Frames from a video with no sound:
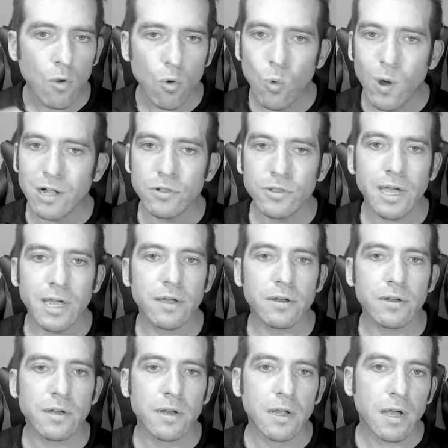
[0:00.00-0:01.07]

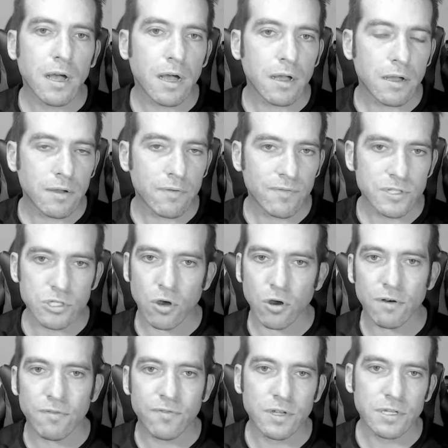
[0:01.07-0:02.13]
well-known
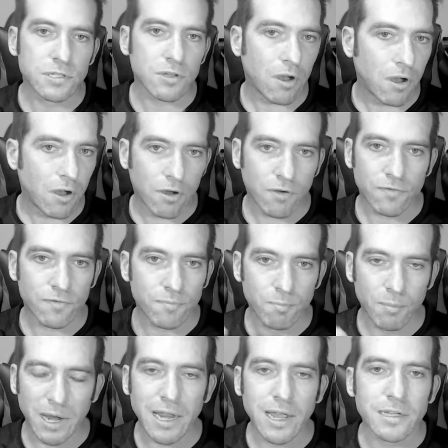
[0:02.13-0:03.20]
photographers of
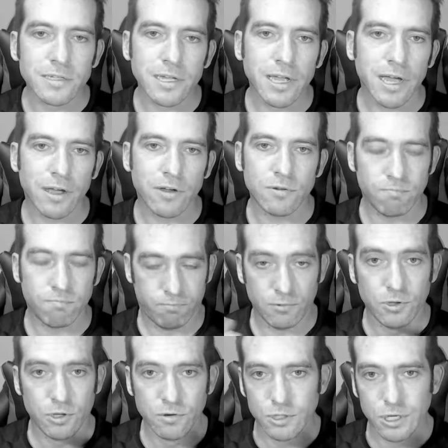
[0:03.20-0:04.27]
many years ago,
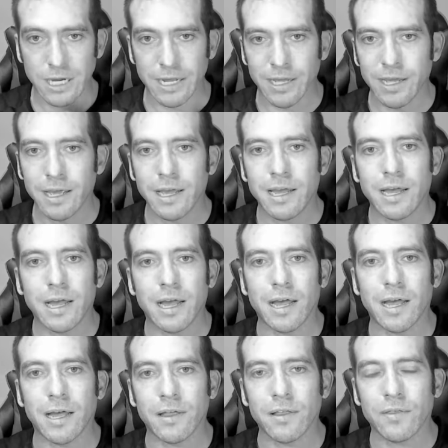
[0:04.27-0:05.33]
usually,
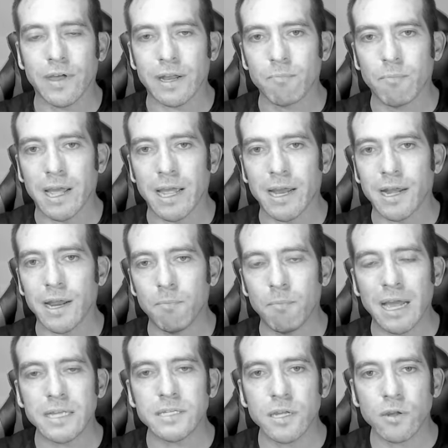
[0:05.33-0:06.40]
that made
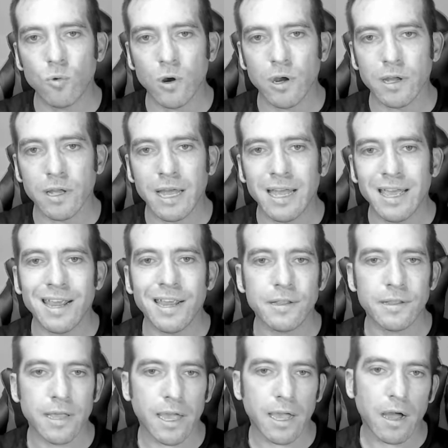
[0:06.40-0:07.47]
amazing work
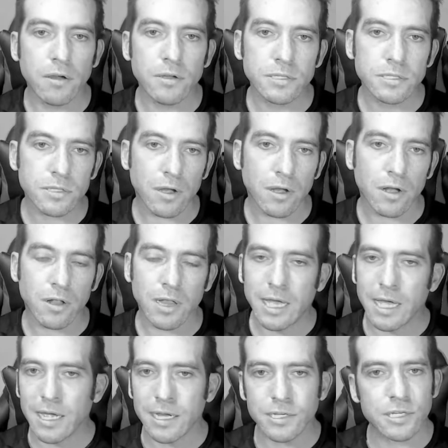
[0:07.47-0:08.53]
in their own style,
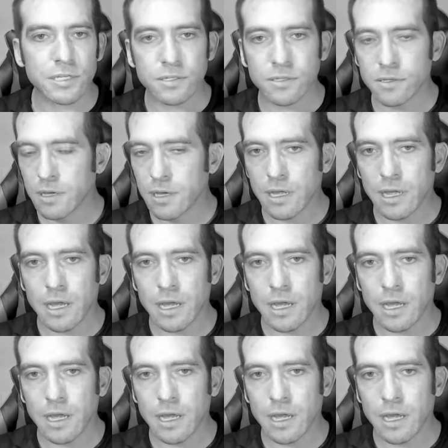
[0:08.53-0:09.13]
and just